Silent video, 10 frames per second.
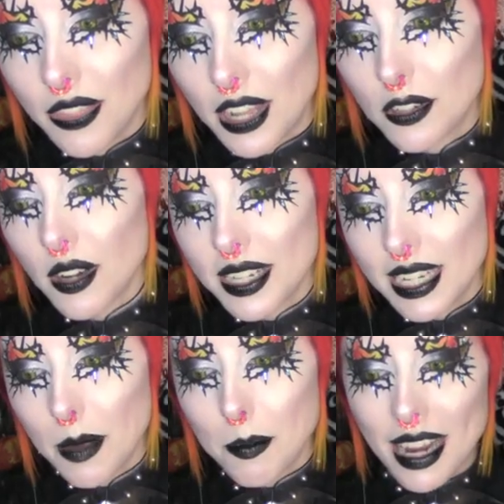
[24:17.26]
then tried to
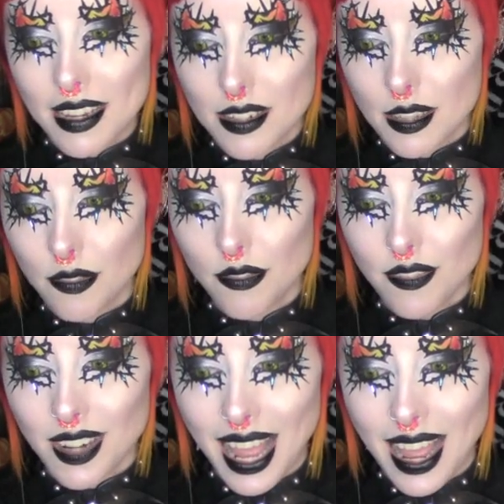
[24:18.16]
get back into the
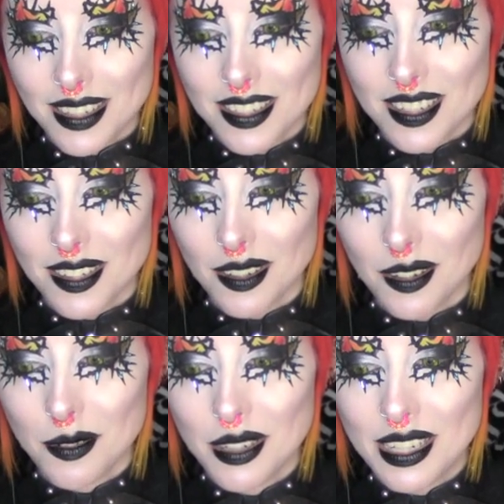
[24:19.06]
flat,
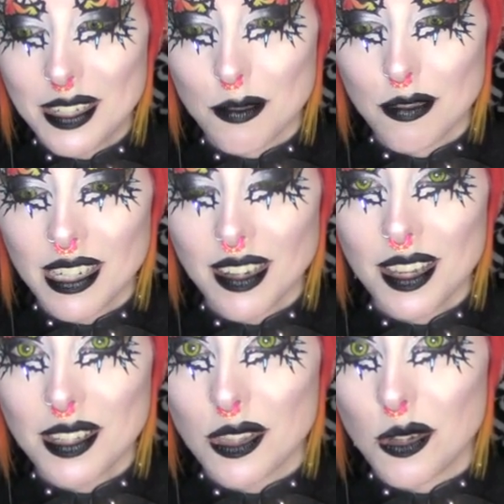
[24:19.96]
only to
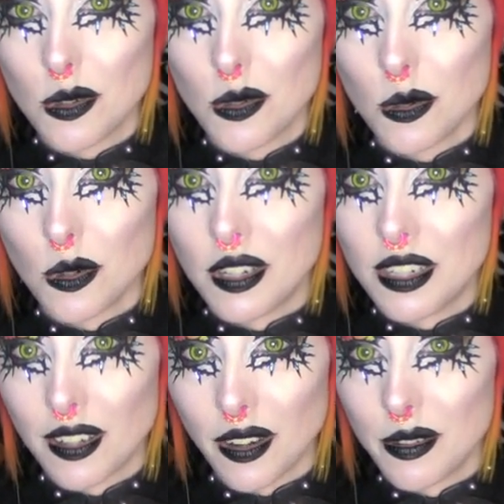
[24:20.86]
realise the door
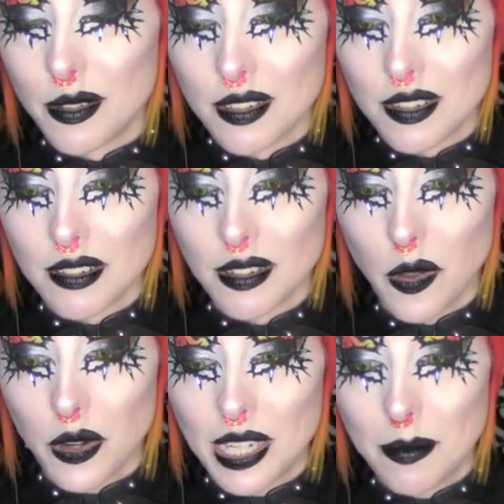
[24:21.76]
had closed,
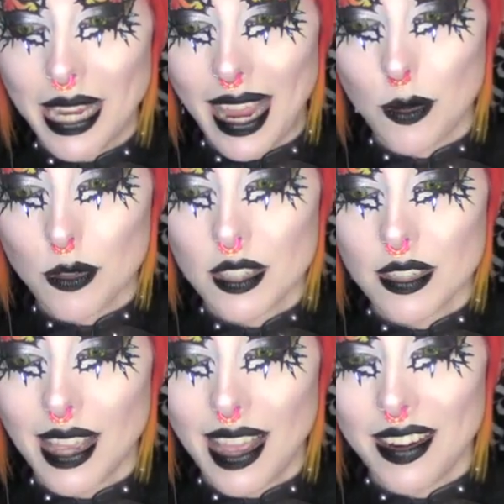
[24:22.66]
locking me out,
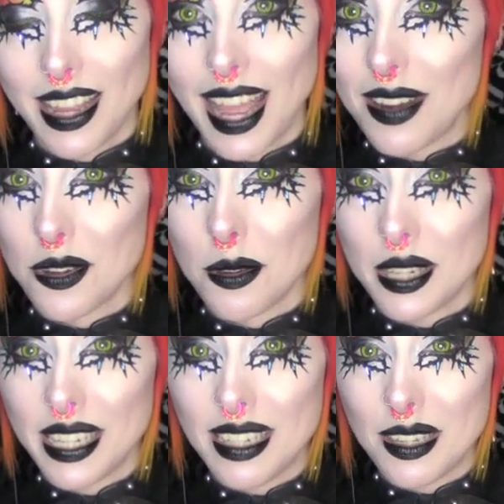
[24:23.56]
and I had no
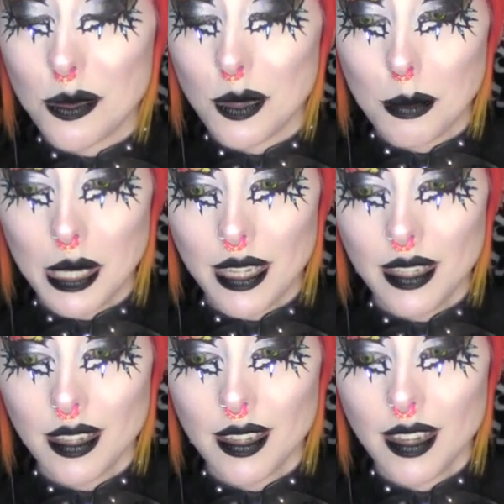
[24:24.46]
keys with
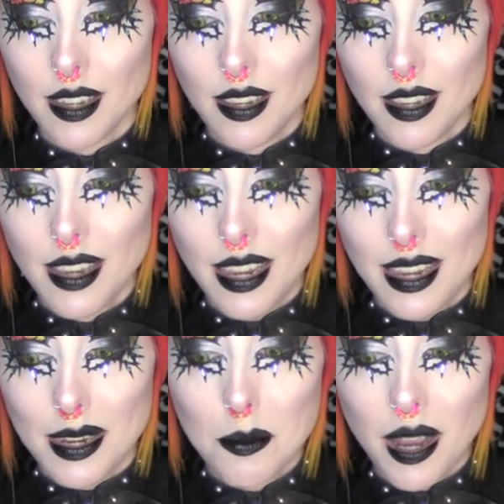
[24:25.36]
me.
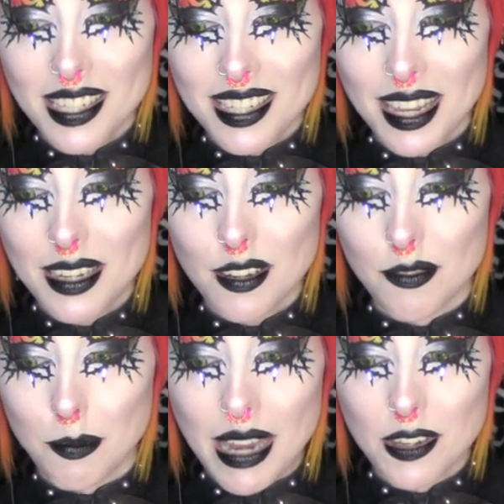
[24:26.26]
In my state
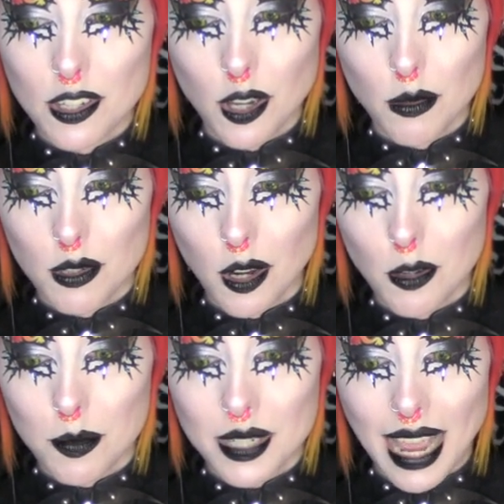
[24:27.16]
of
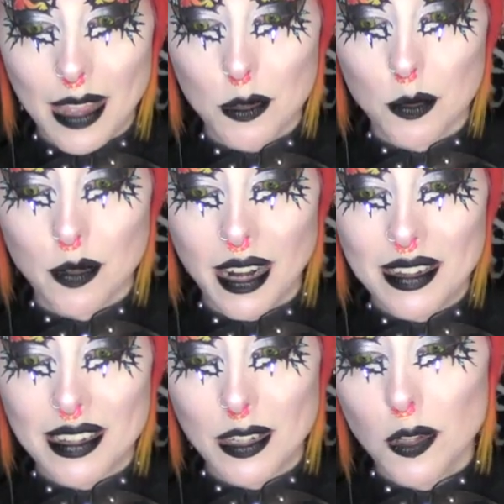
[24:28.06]
benzo-doped,
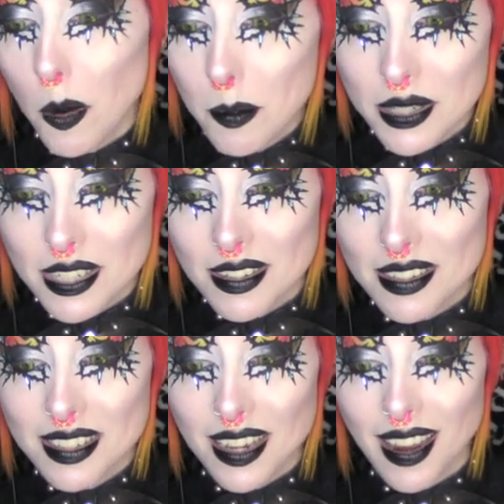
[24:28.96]
addle-brained
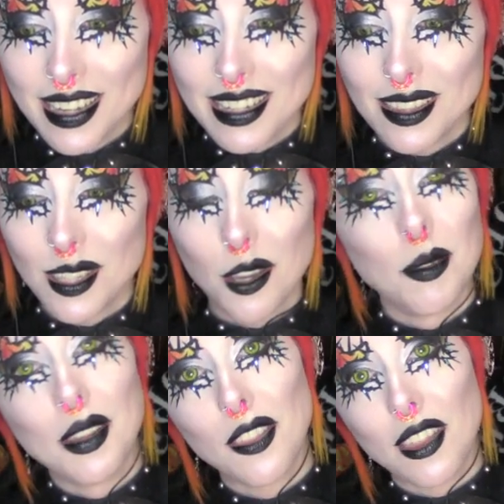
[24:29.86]
incompetence, I did the
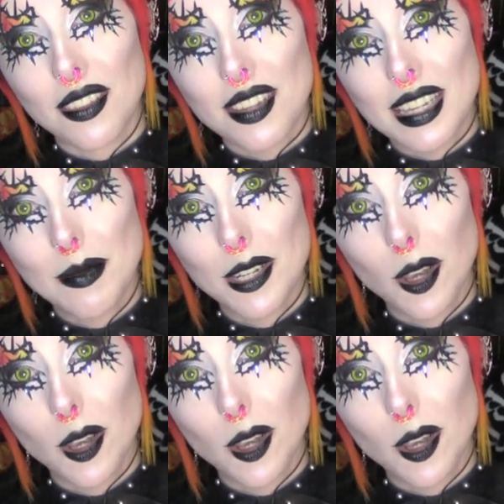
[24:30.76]
only thing that seemed